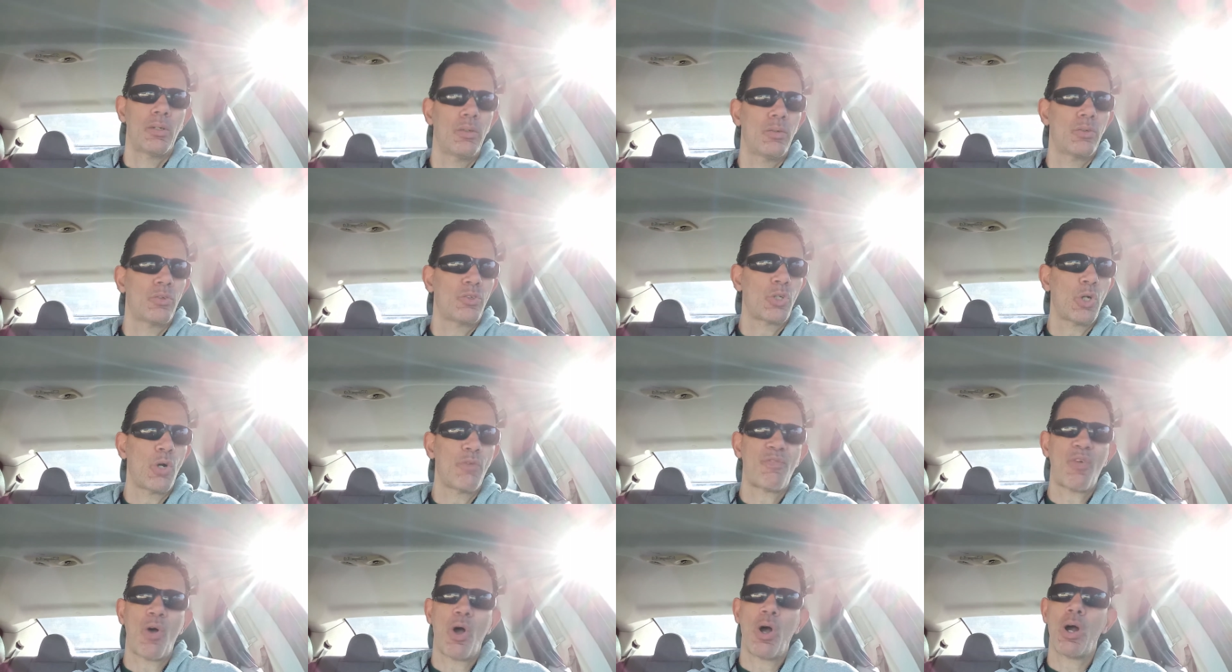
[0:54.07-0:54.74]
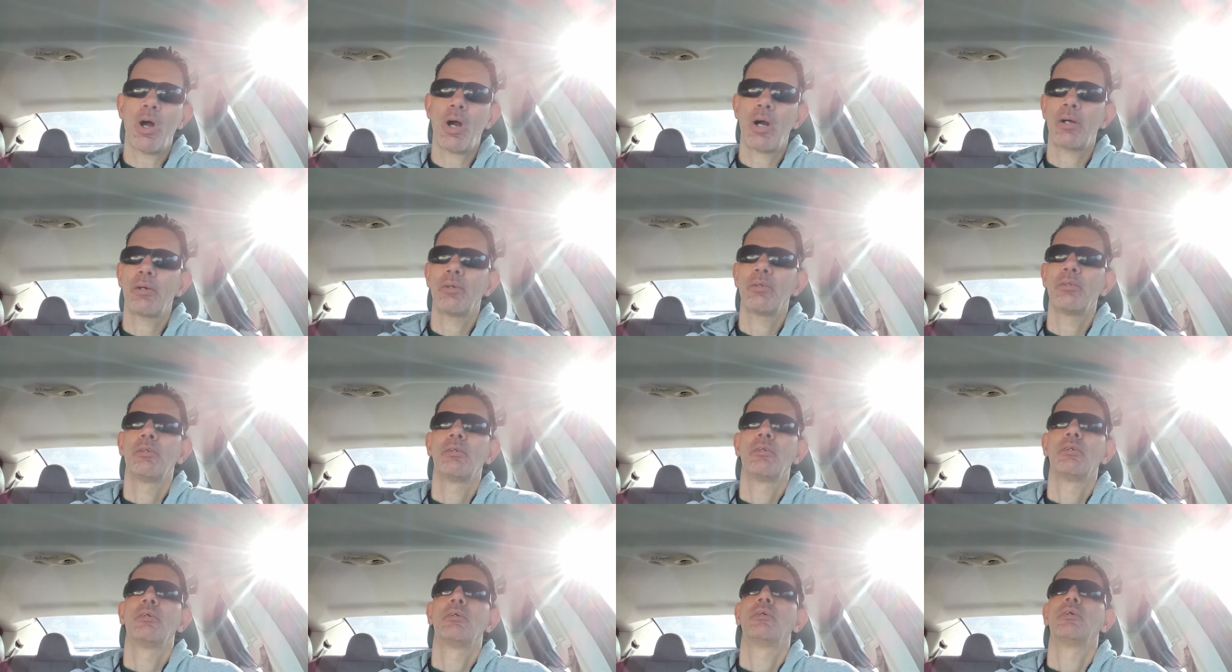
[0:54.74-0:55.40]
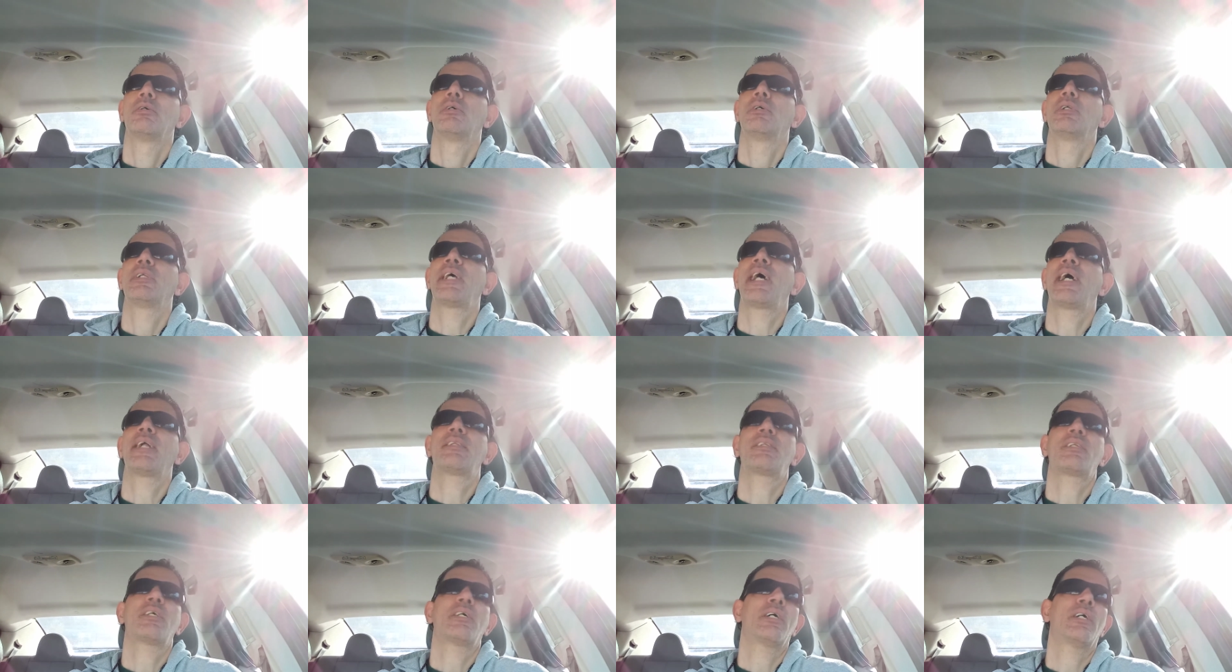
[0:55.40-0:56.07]
so far
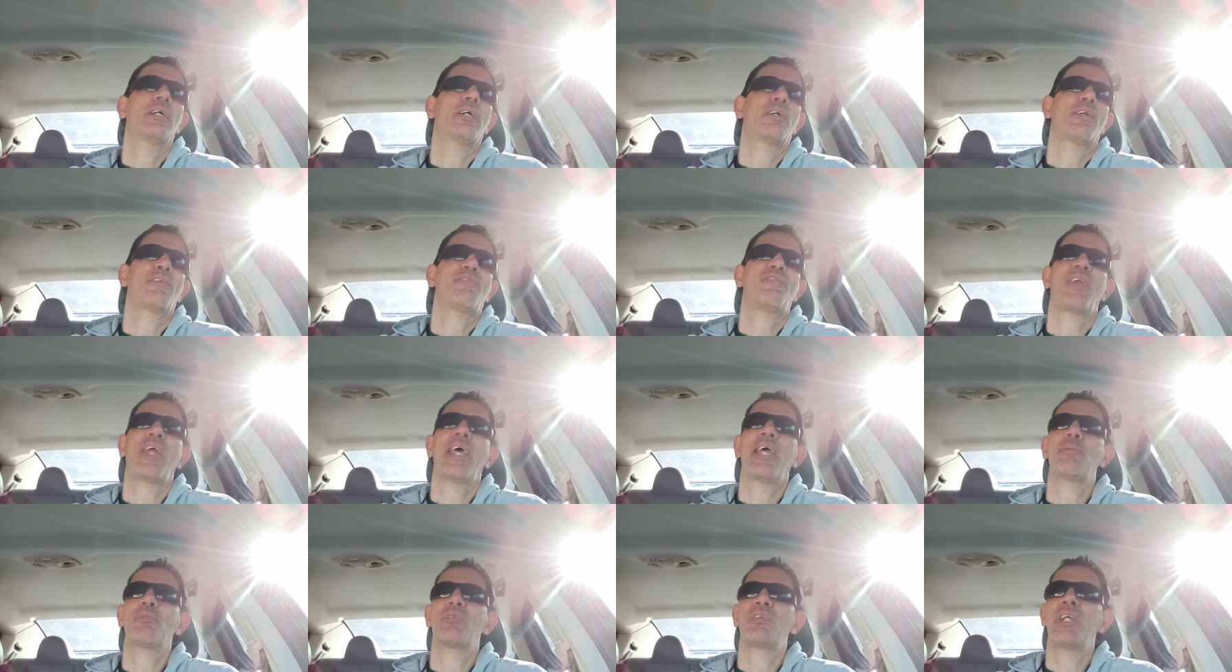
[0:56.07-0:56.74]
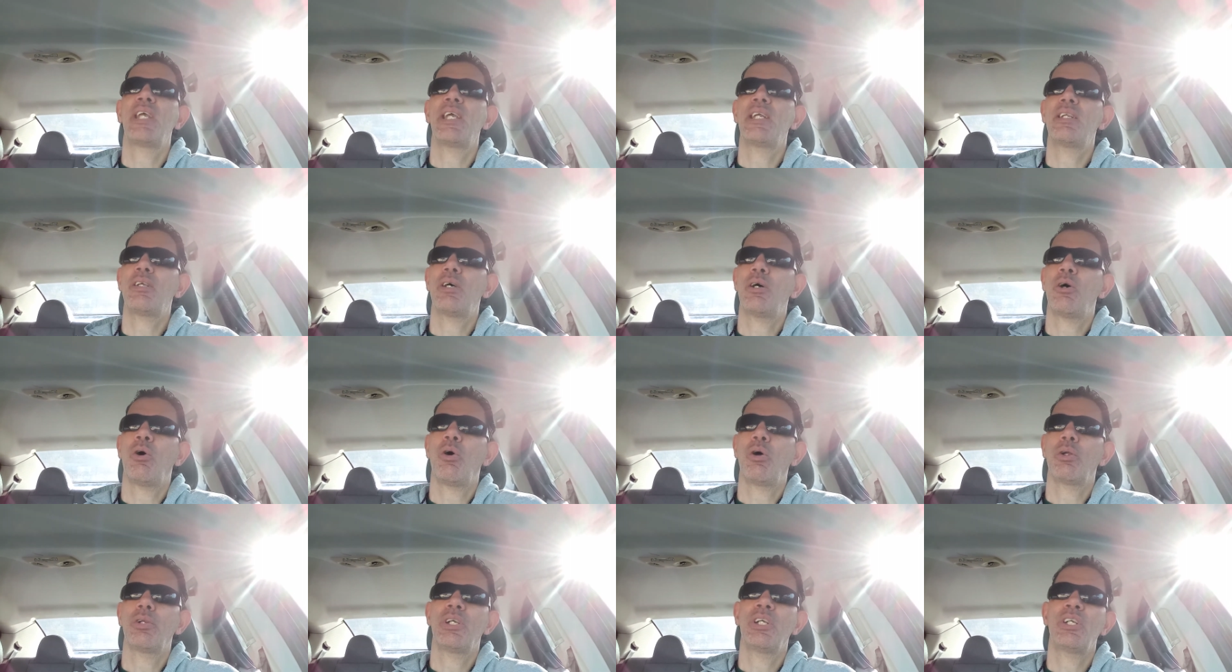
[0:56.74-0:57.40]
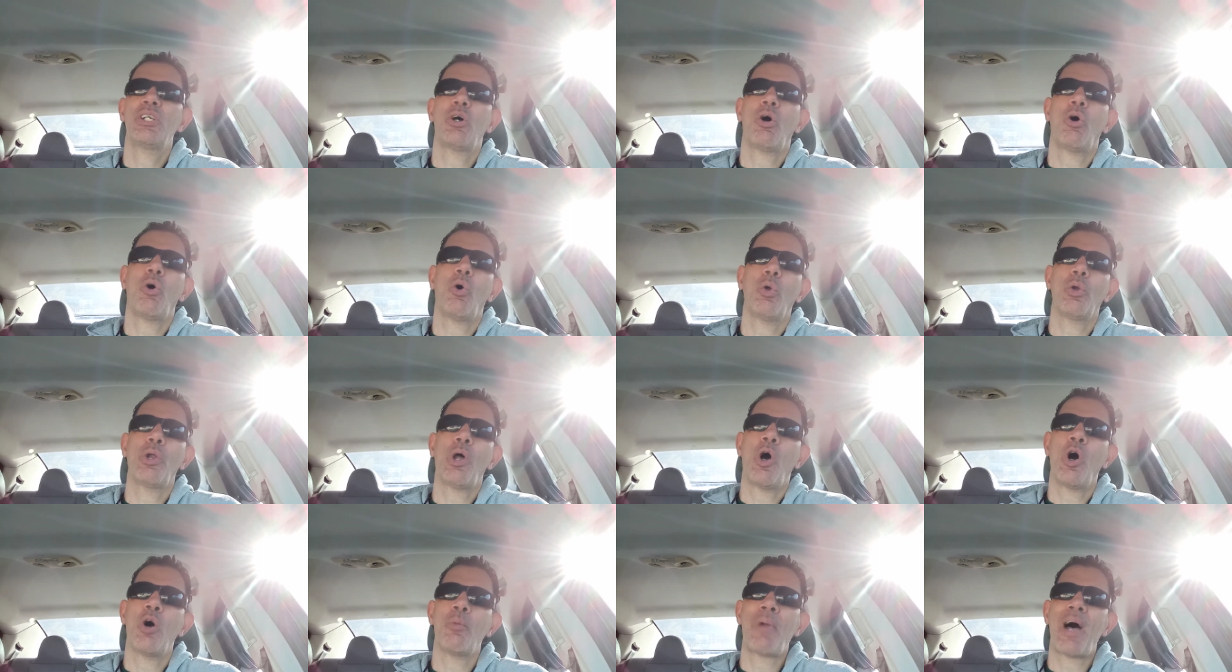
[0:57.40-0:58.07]
that uh, the Flames need to need to hold
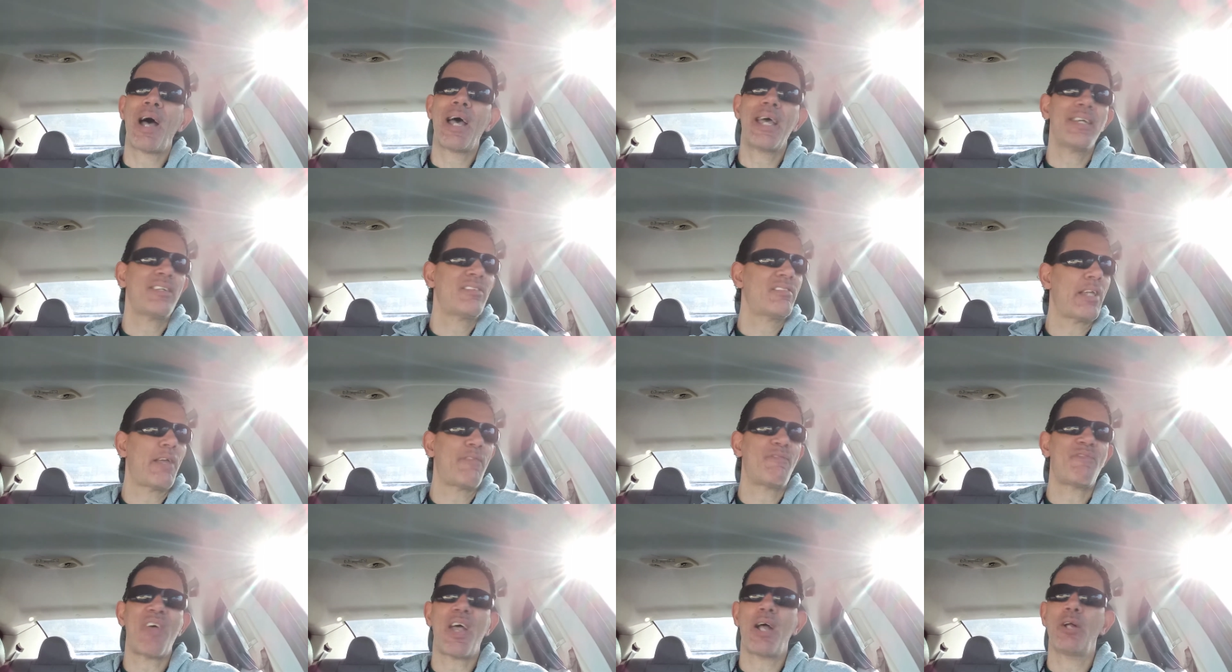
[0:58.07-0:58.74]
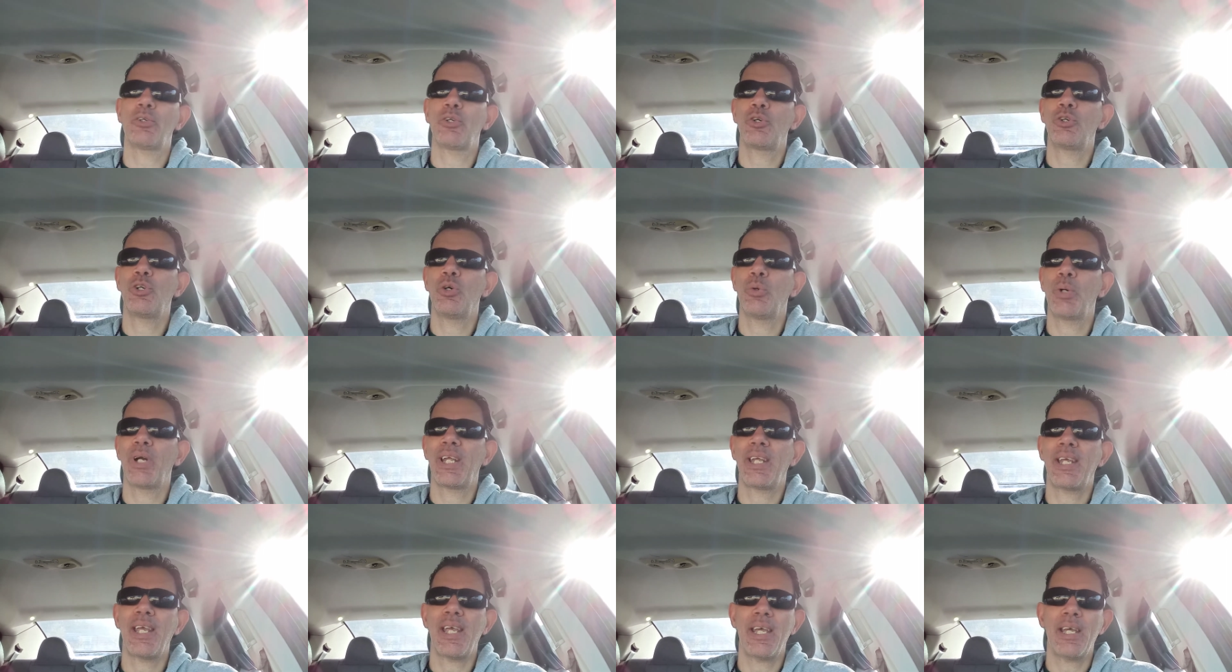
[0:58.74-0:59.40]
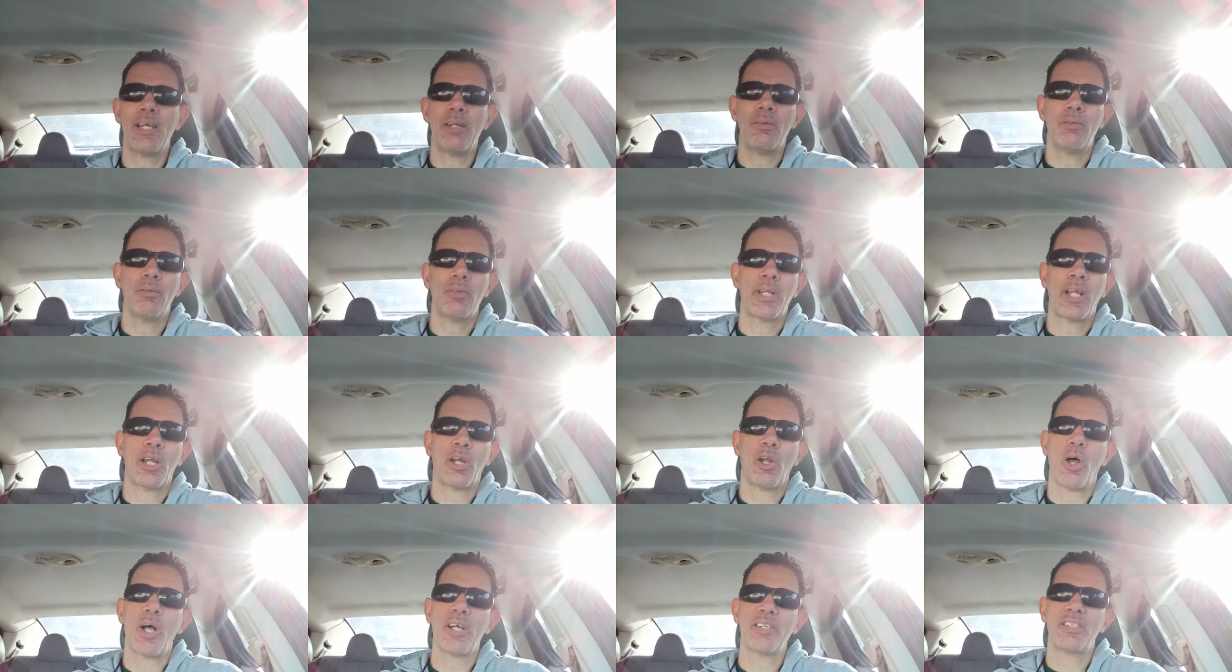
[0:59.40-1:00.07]
home ice. They failed to do it again. They
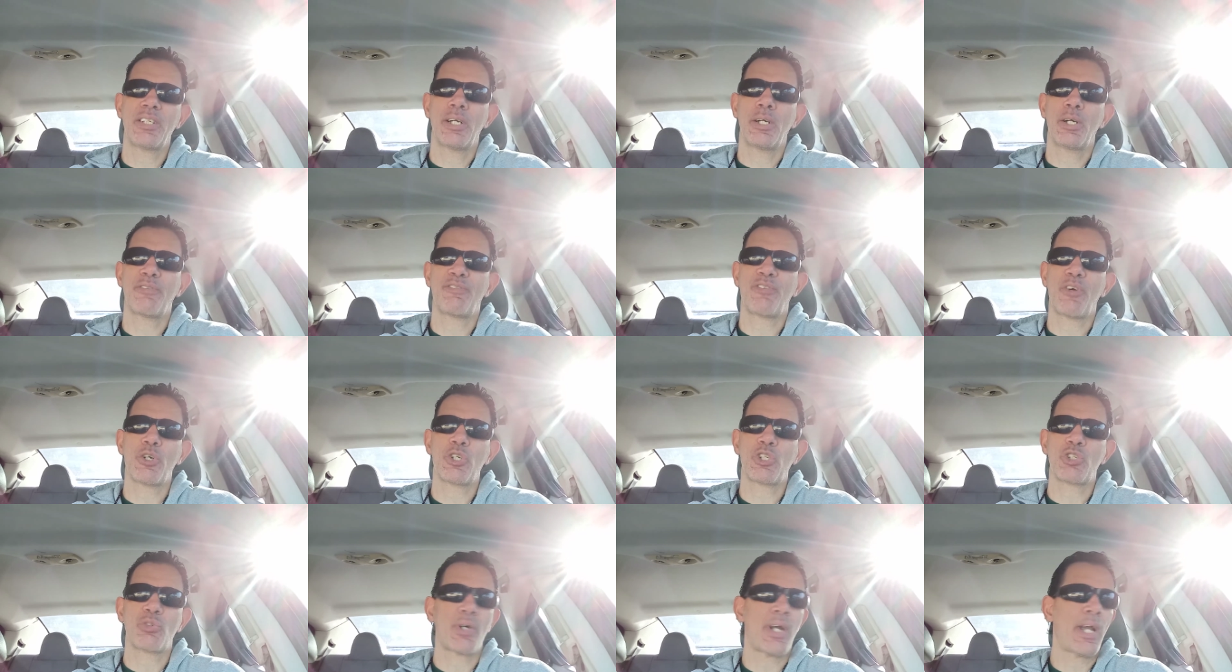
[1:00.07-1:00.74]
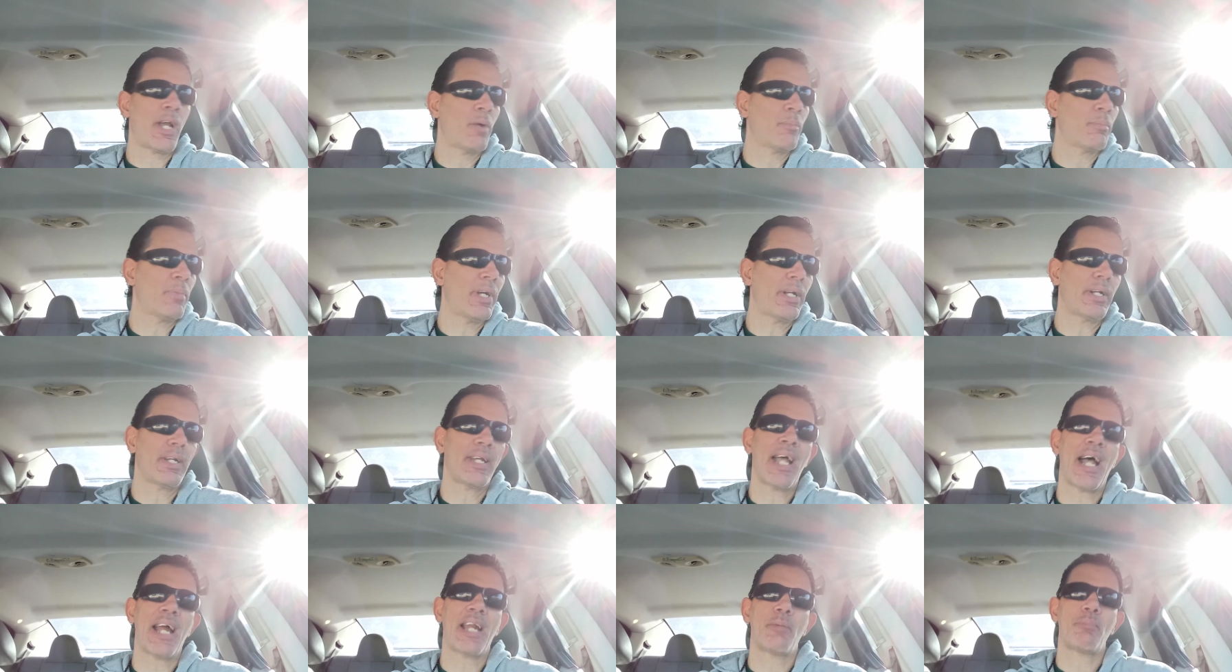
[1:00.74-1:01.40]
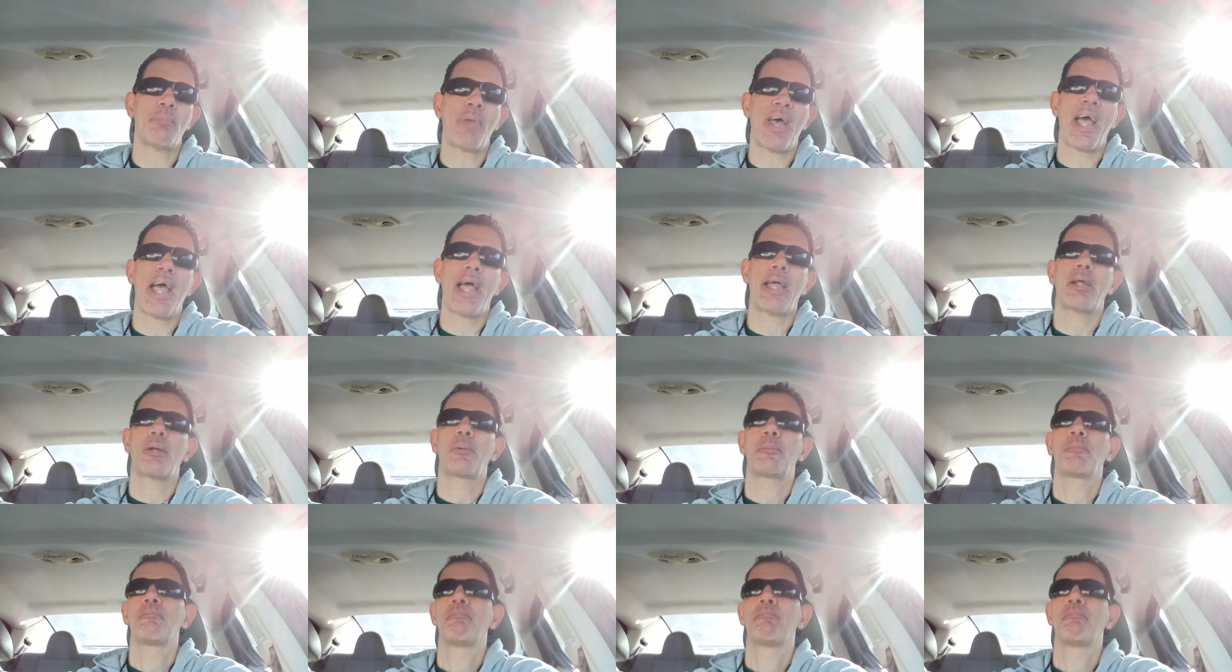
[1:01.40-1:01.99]
lost it in the first round, but got it back.